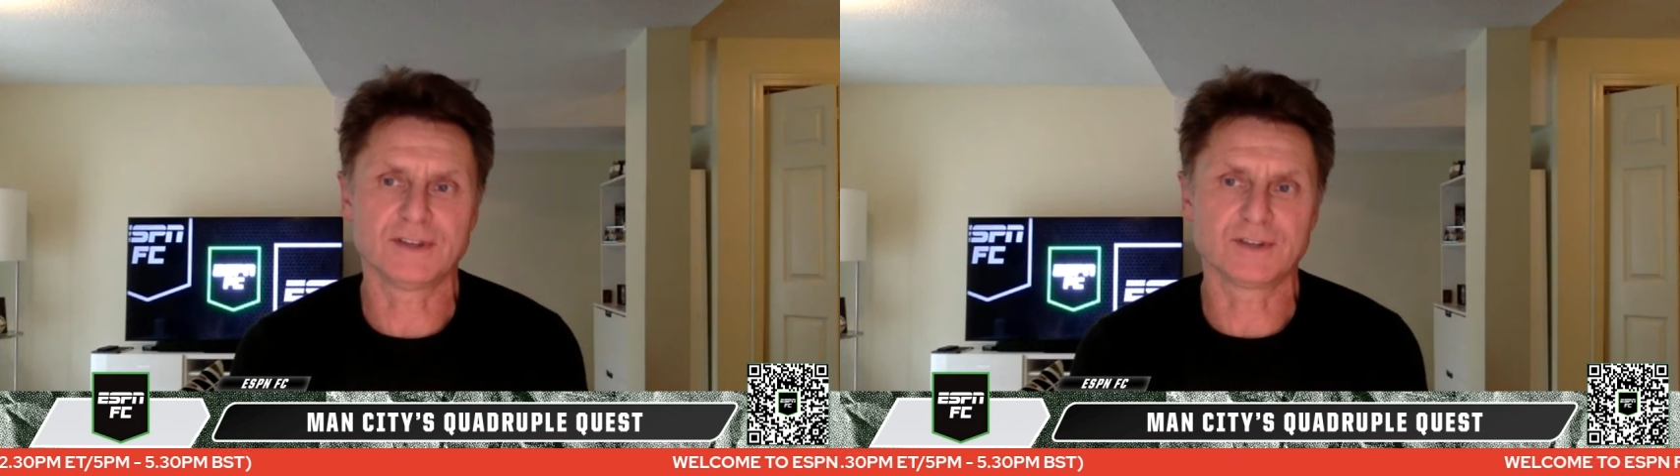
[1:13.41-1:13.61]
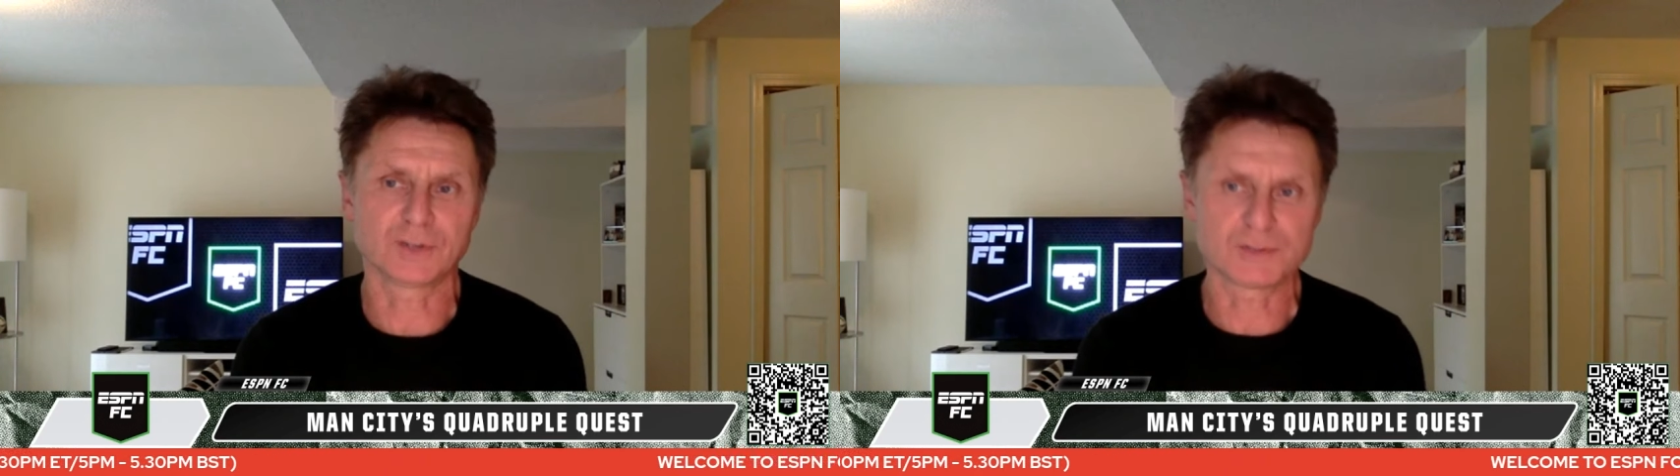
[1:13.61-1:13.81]

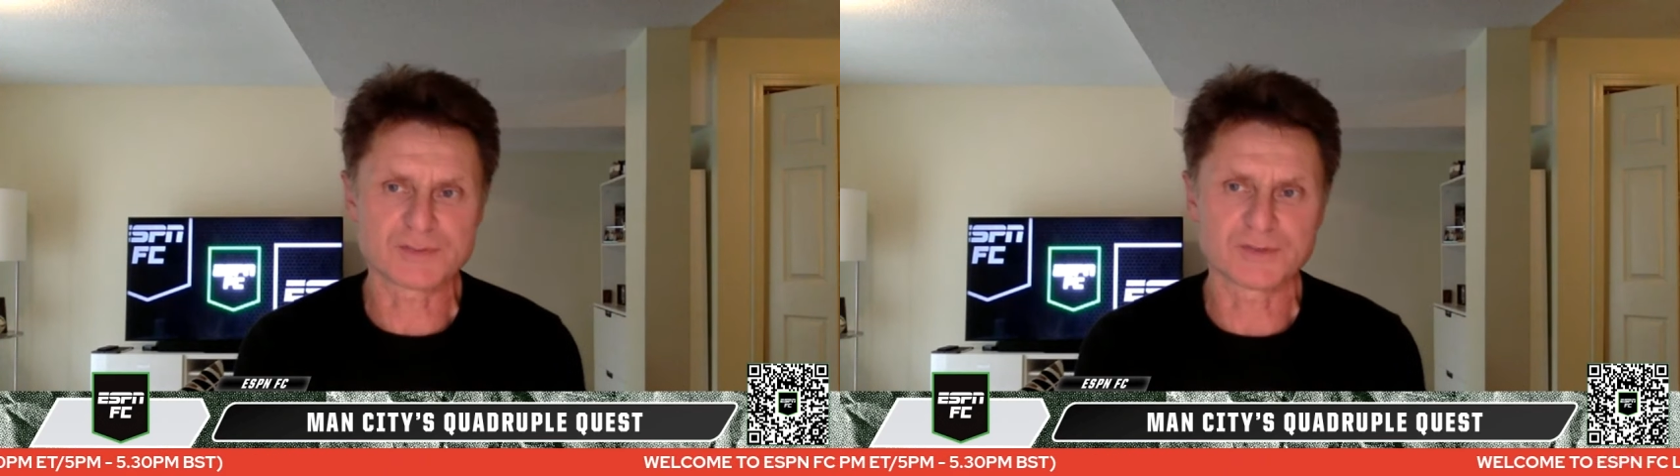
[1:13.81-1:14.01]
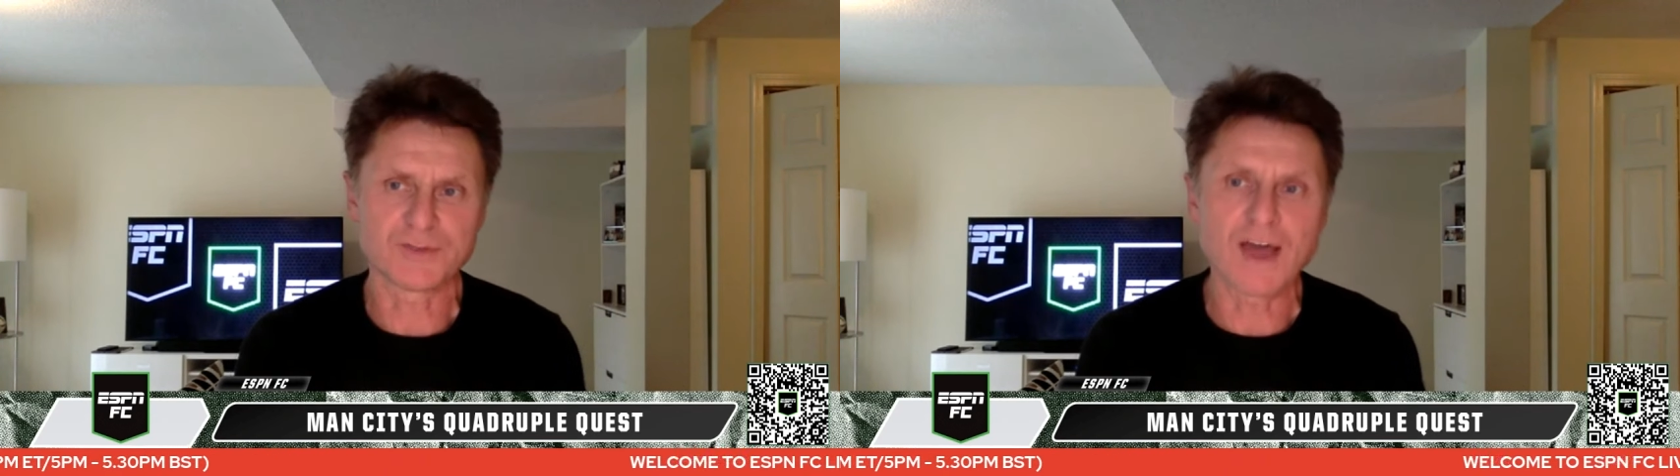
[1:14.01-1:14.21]
in terms
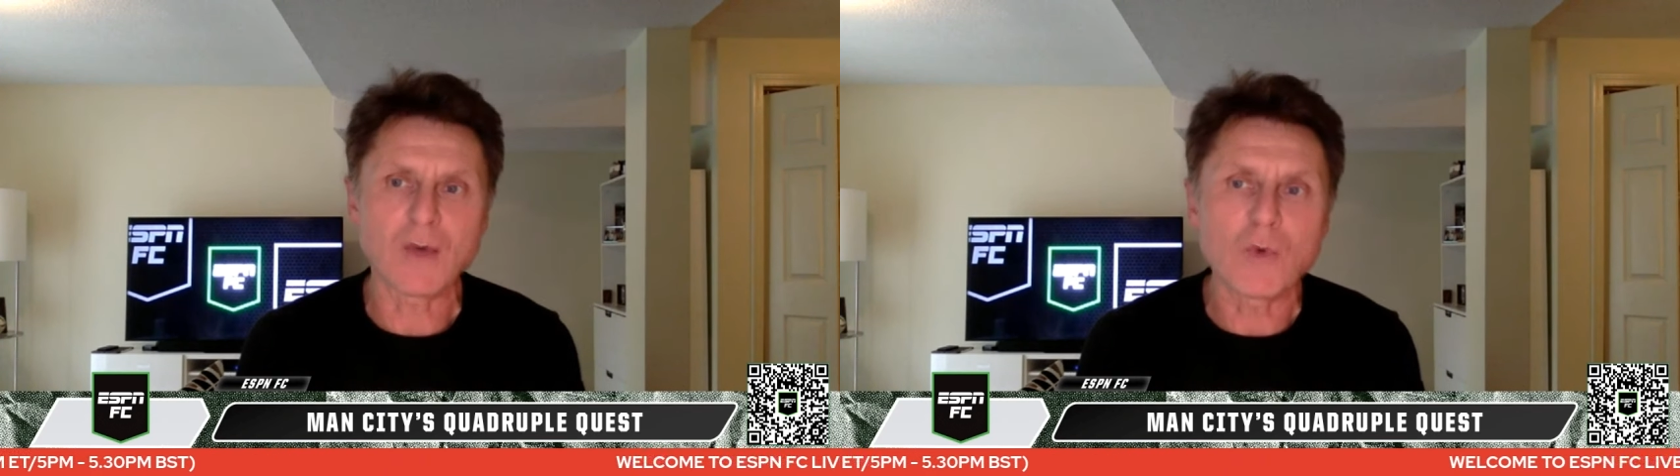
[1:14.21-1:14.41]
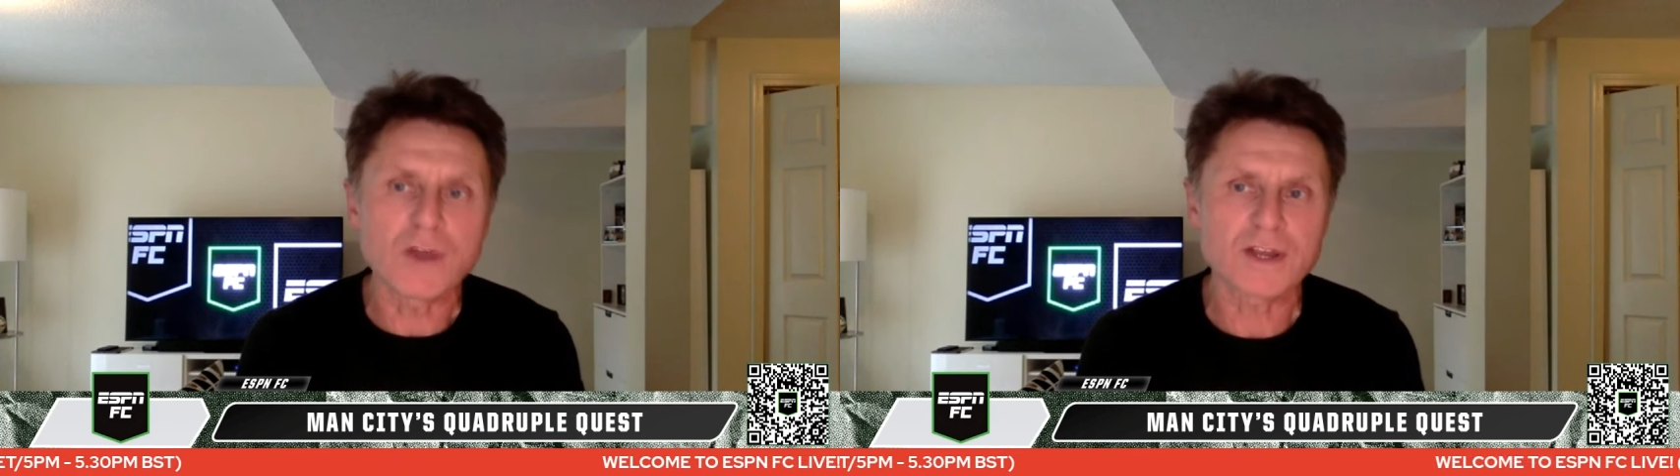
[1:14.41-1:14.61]
of not
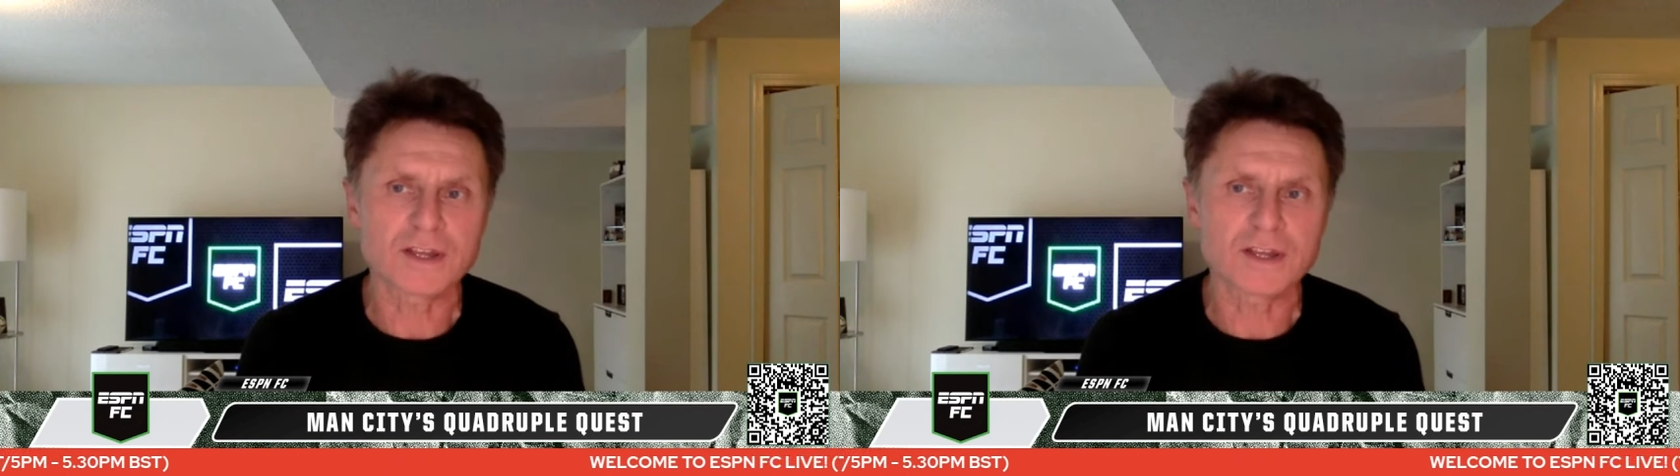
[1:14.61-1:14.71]
winning